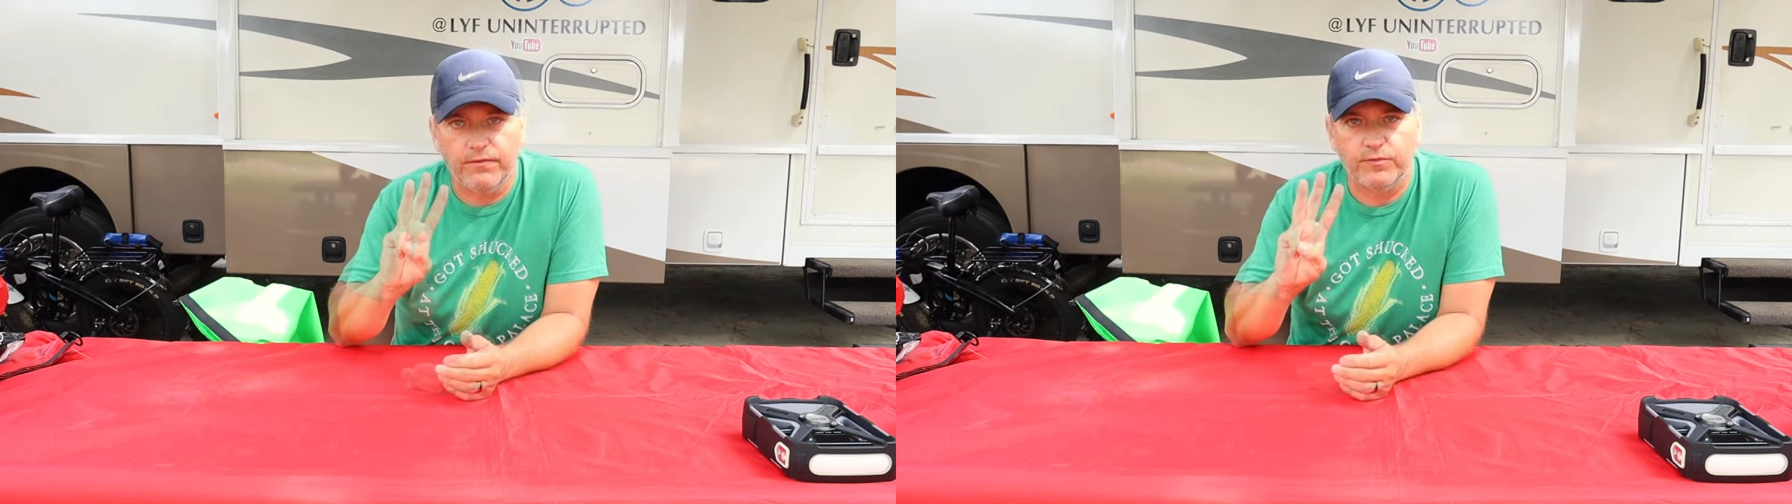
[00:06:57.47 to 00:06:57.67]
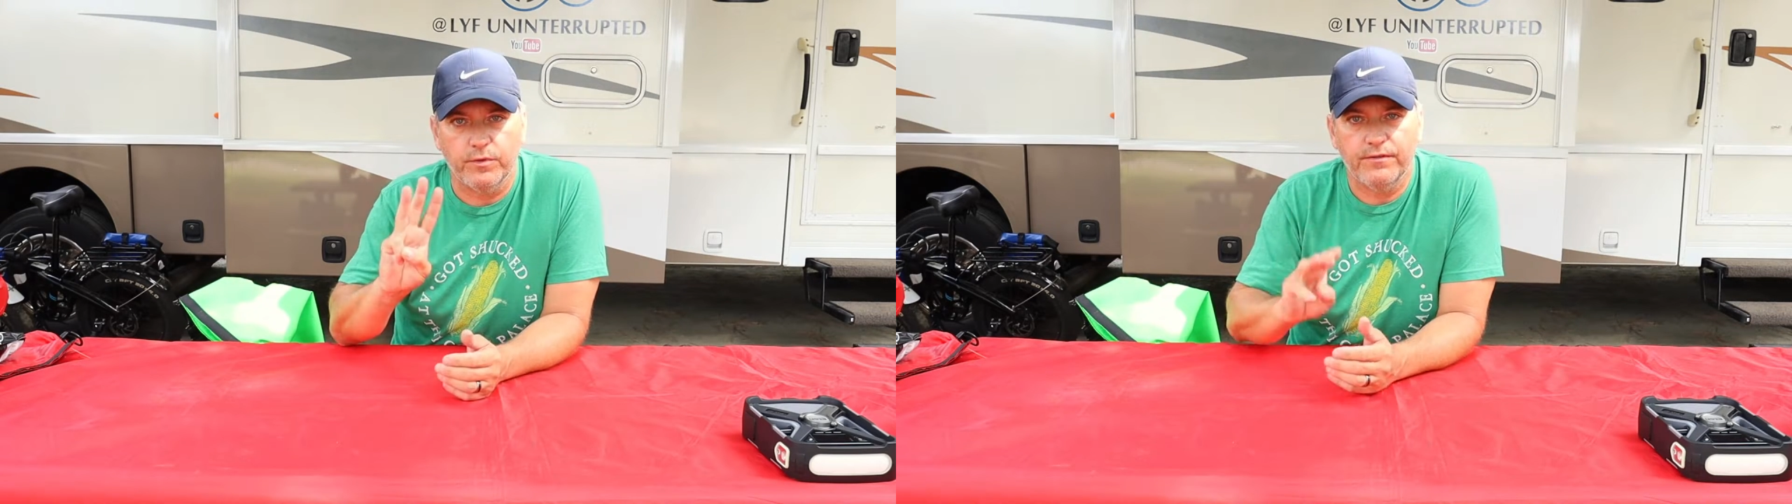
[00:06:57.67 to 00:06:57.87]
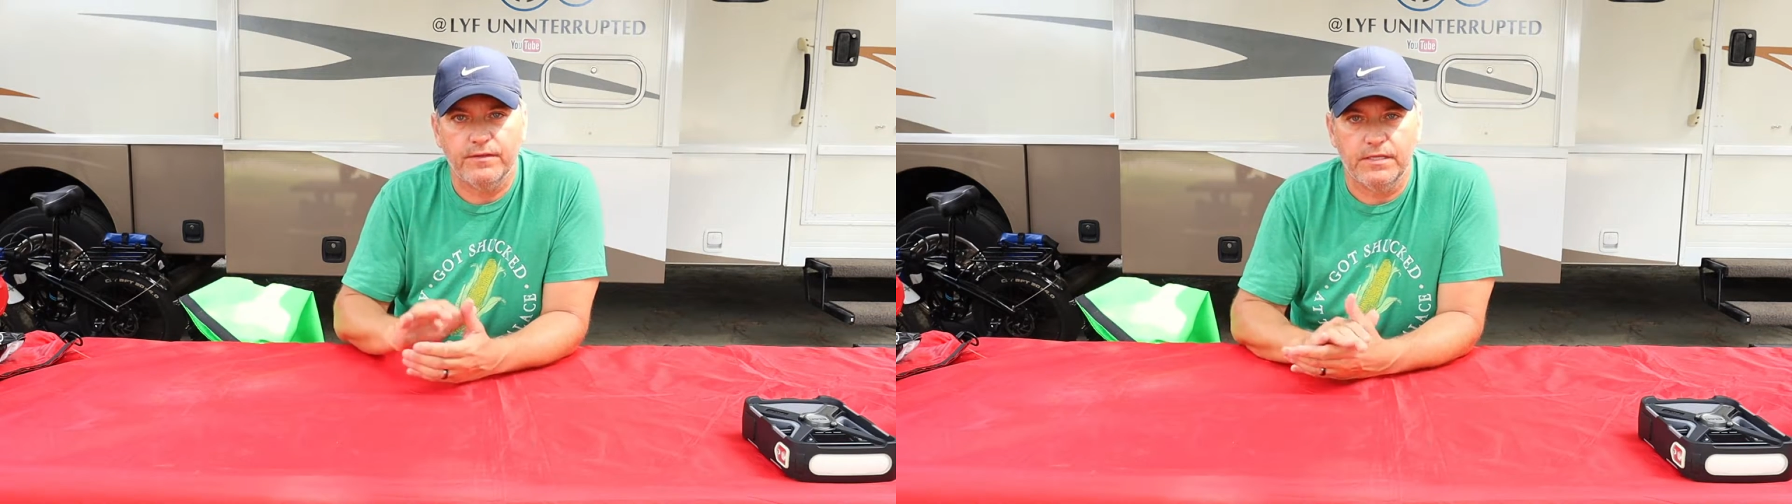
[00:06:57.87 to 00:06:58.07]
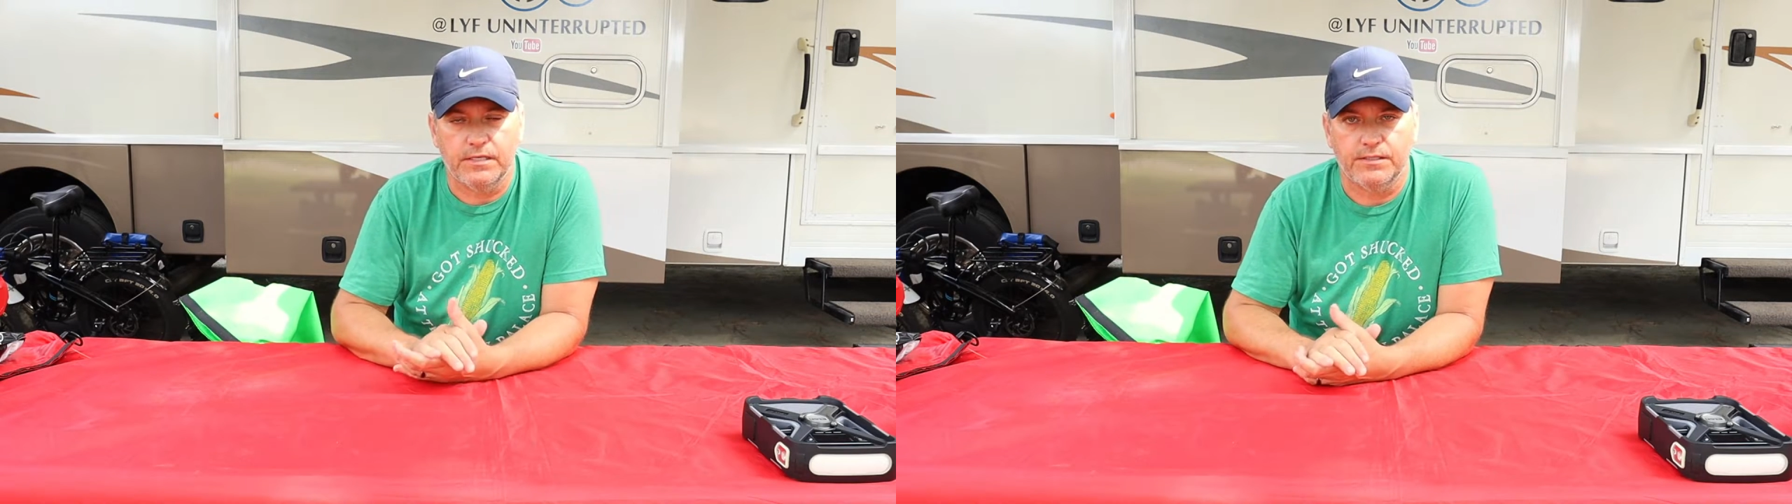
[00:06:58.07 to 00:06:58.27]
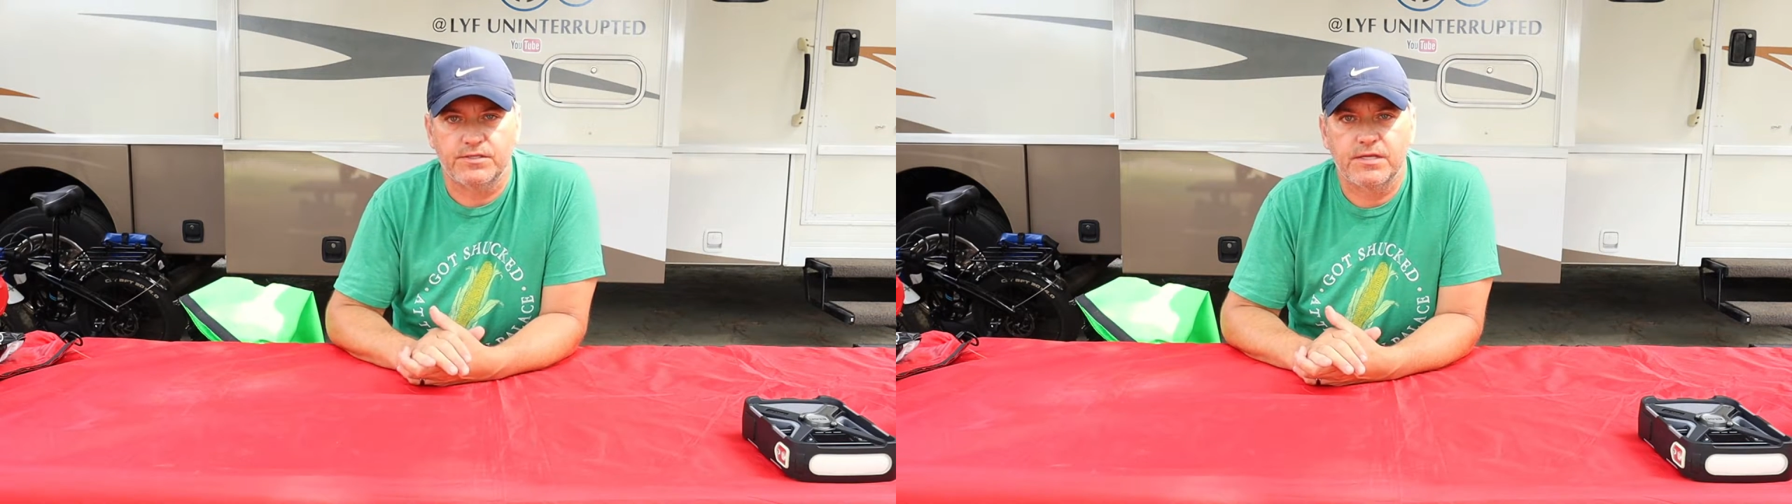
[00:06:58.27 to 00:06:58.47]
three
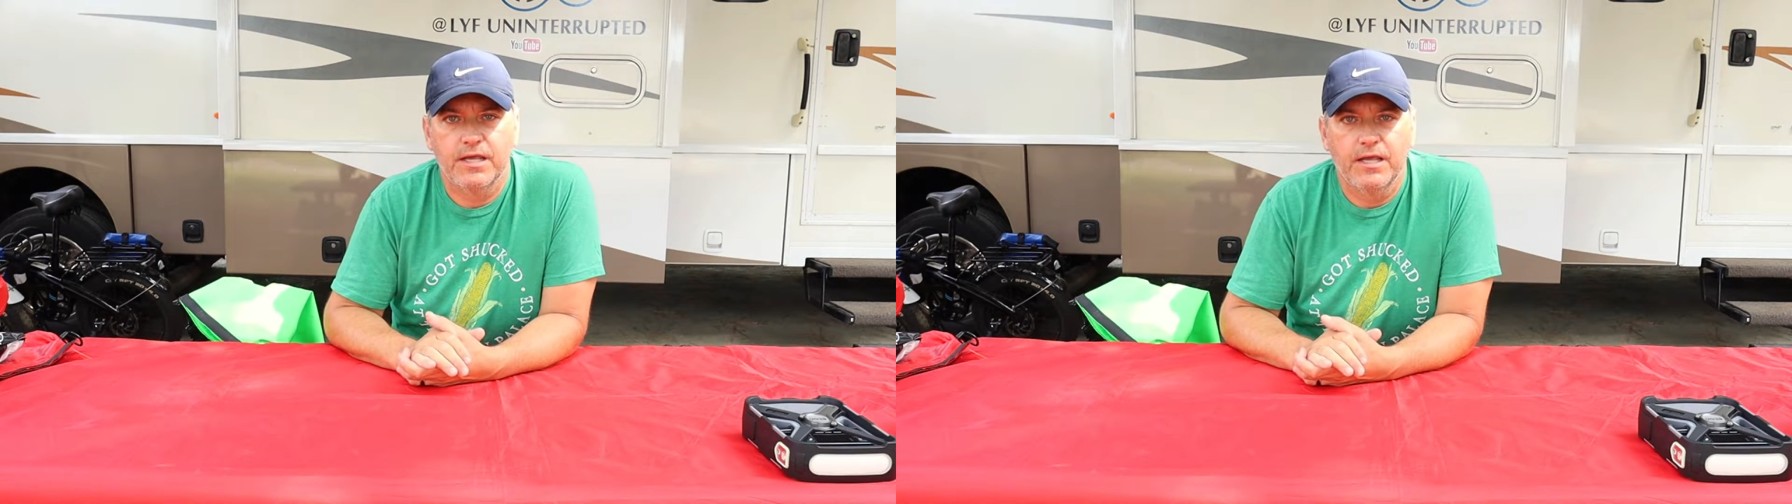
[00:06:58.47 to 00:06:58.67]
things.